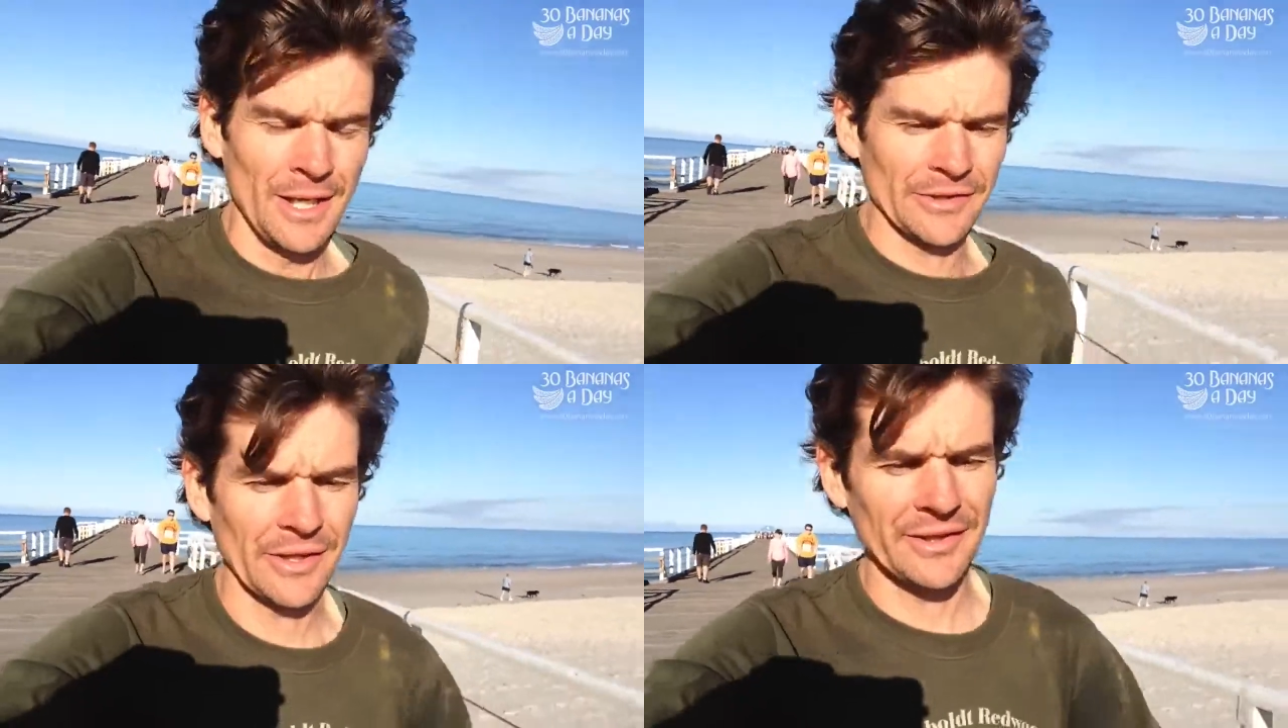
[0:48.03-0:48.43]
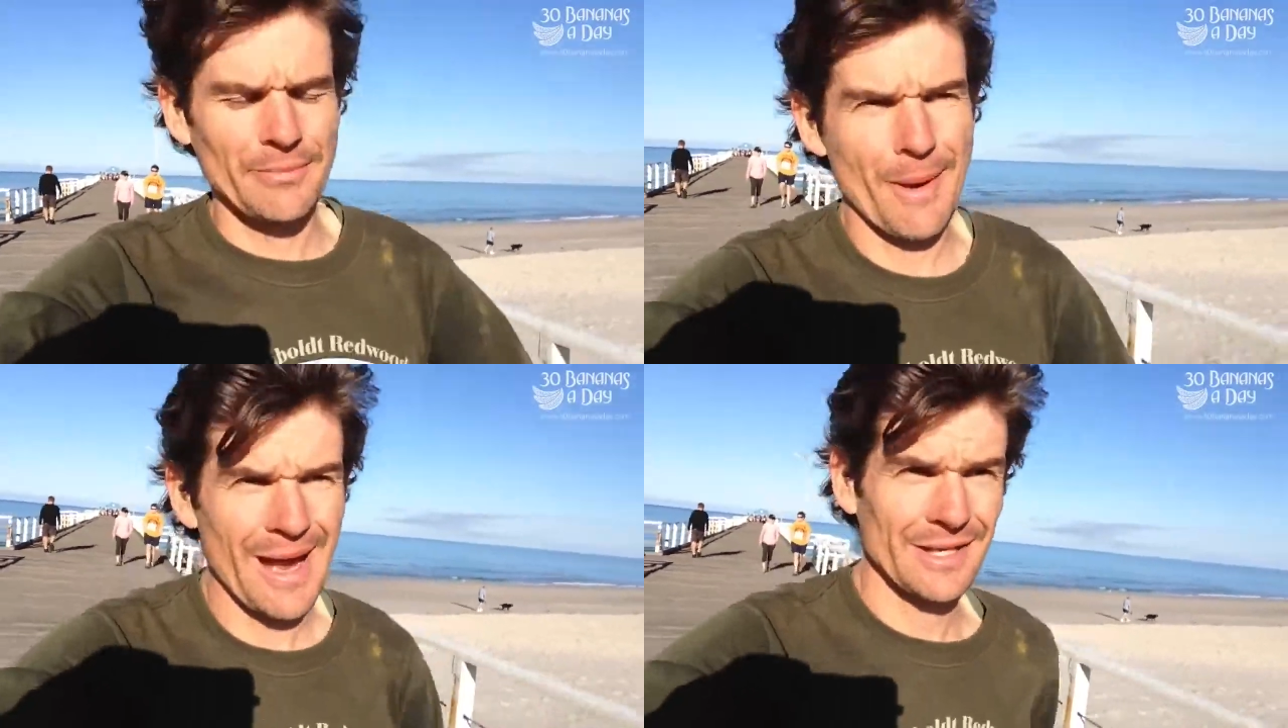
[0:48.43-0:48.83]
he's gonna
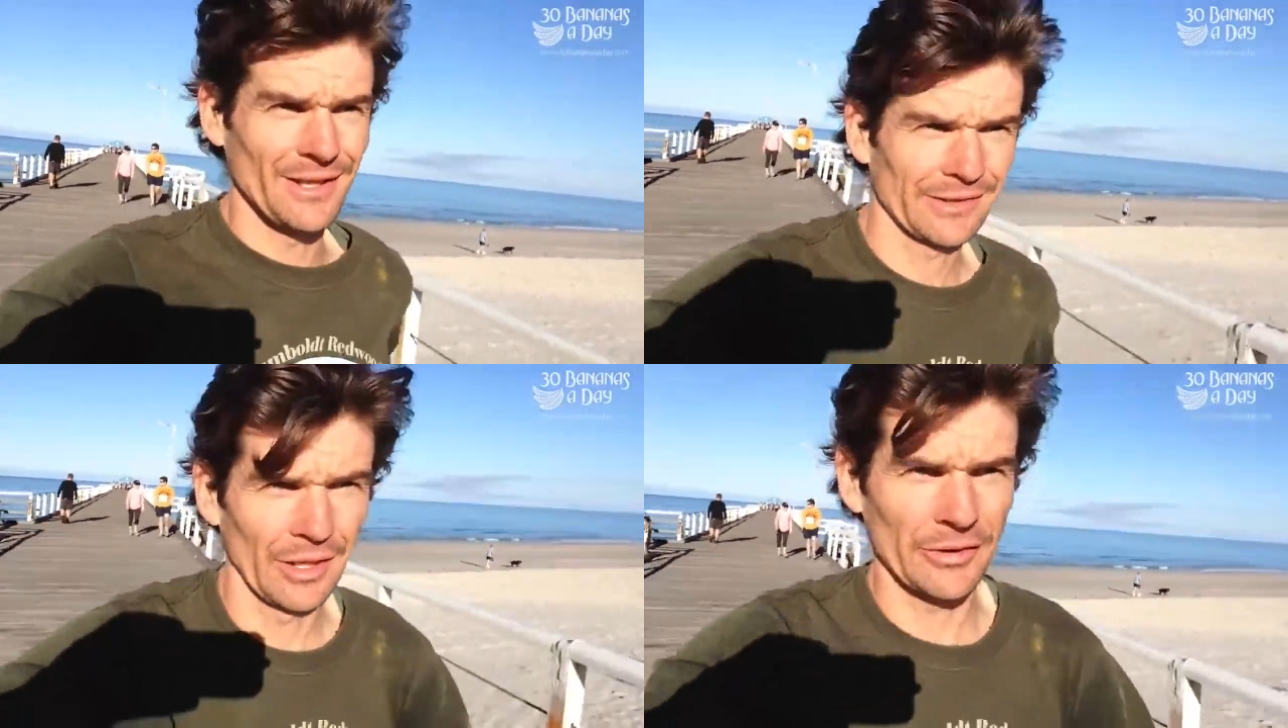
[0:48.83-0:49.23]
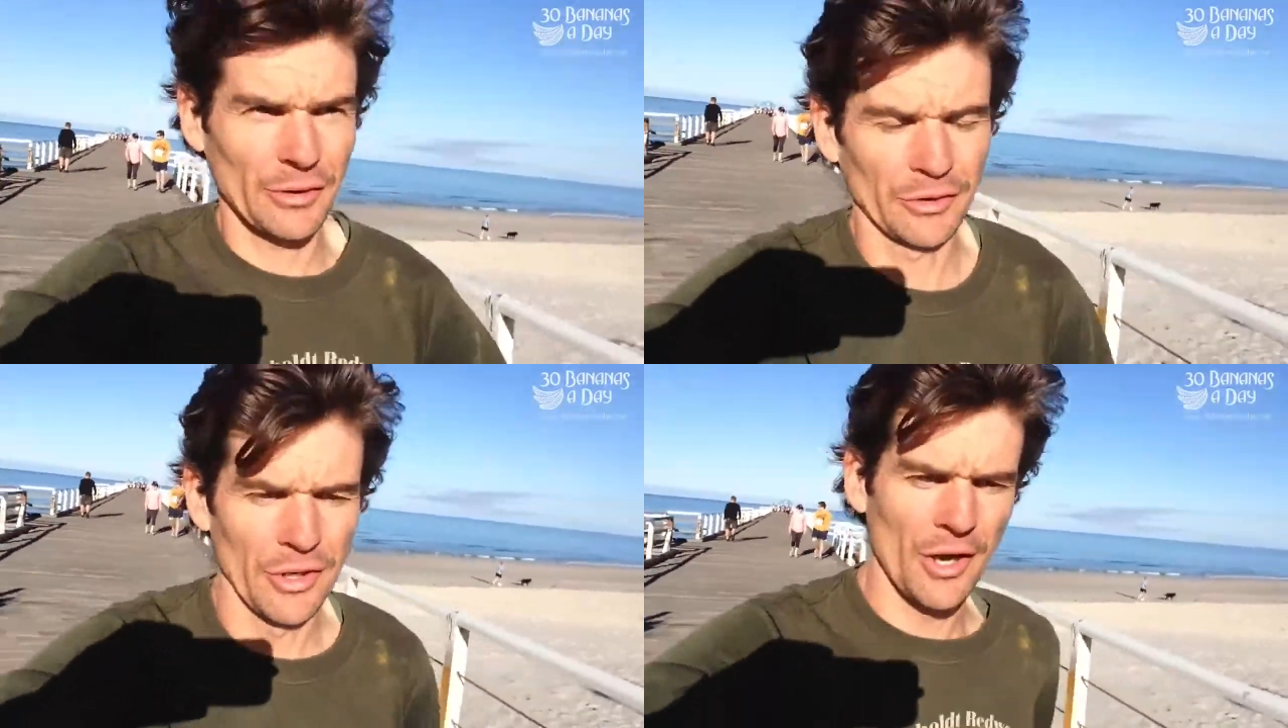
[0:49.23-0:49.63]
smash it, so that's
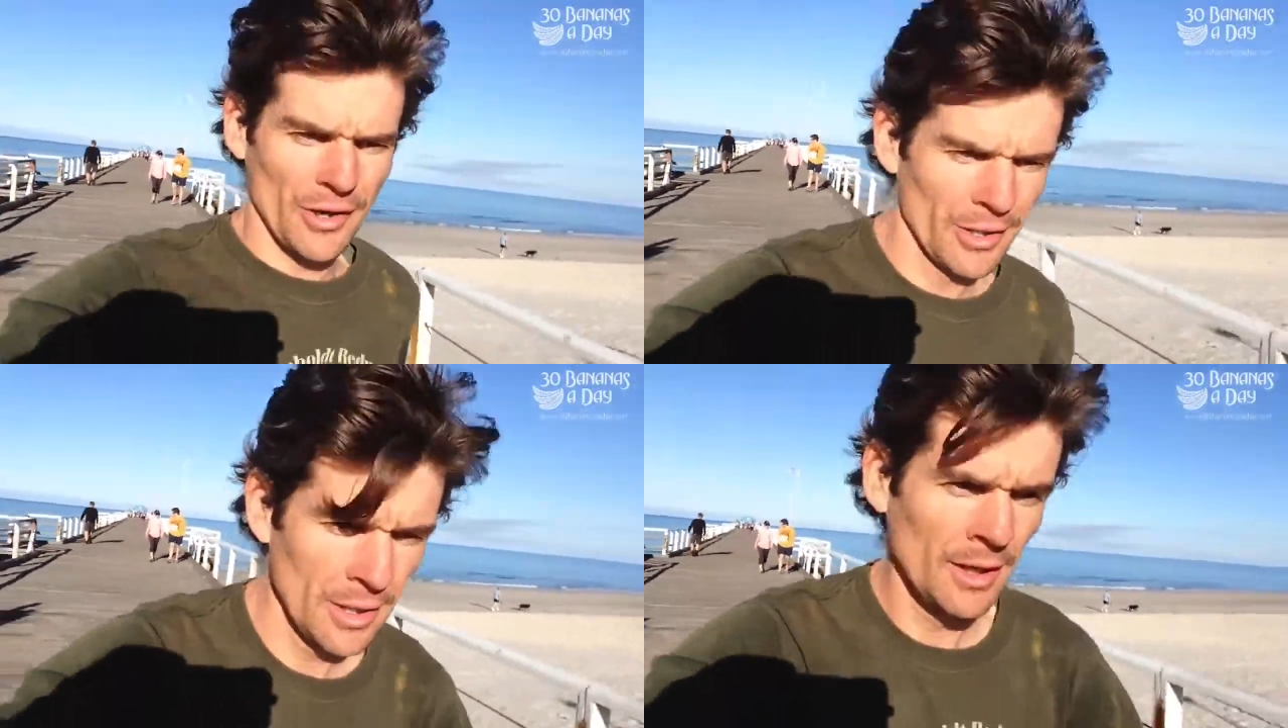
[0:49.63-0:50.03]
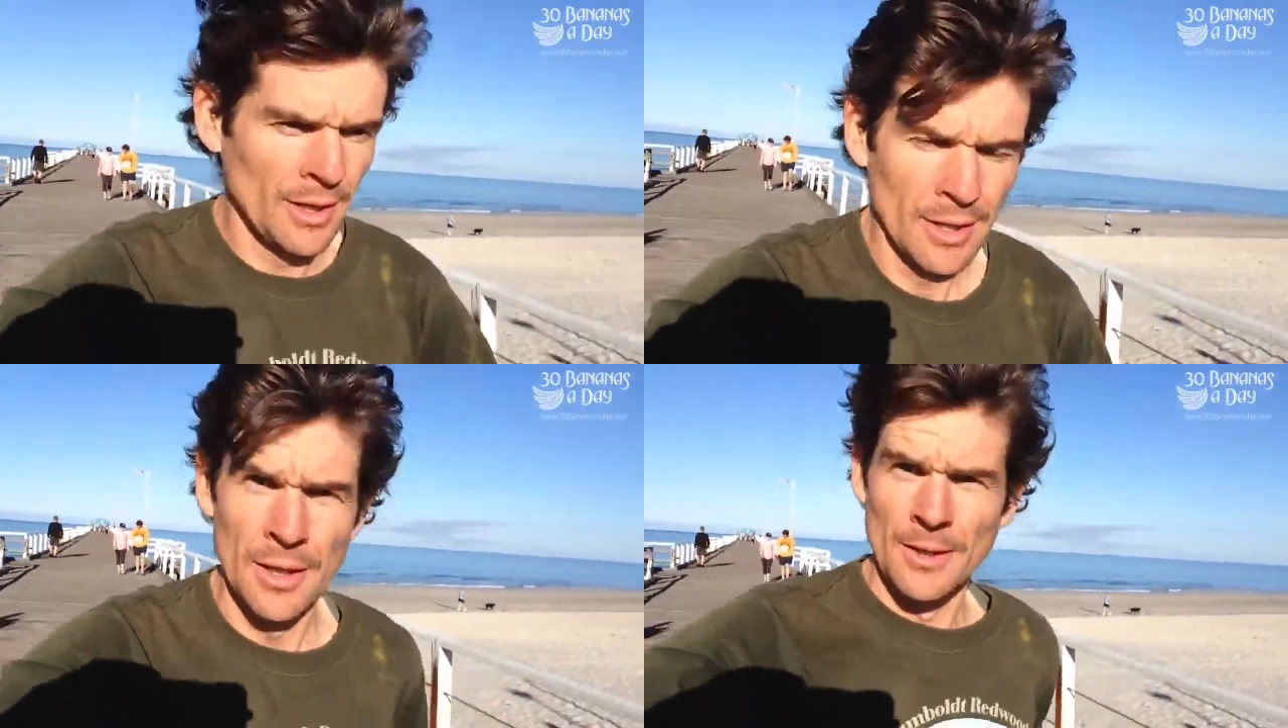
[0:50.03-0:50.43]
good to know.
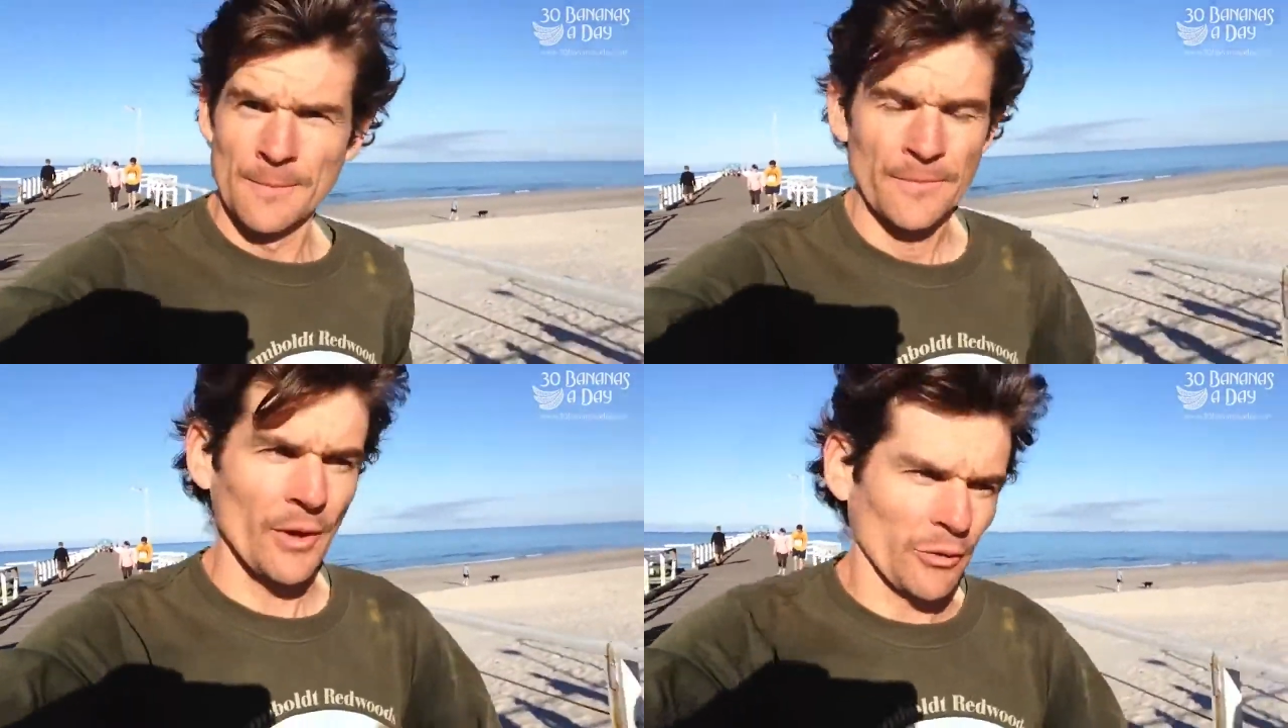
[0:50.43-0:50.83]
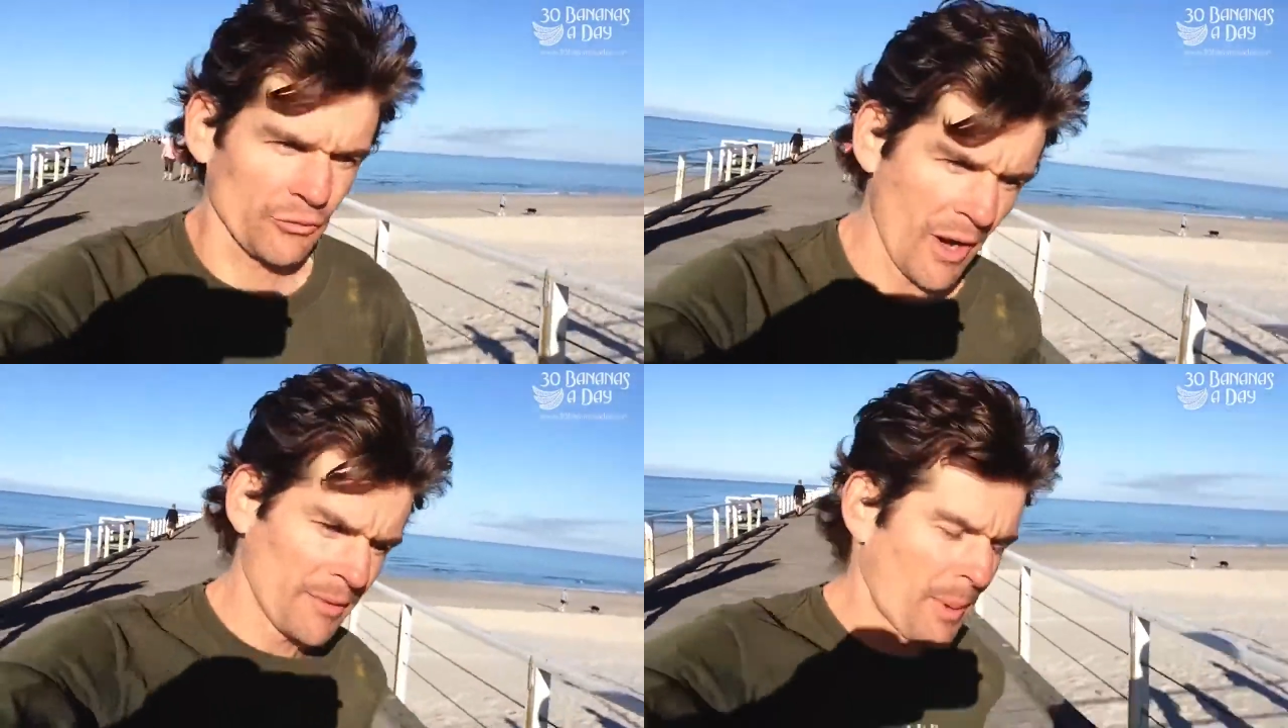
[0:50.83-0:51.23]
So I'll just run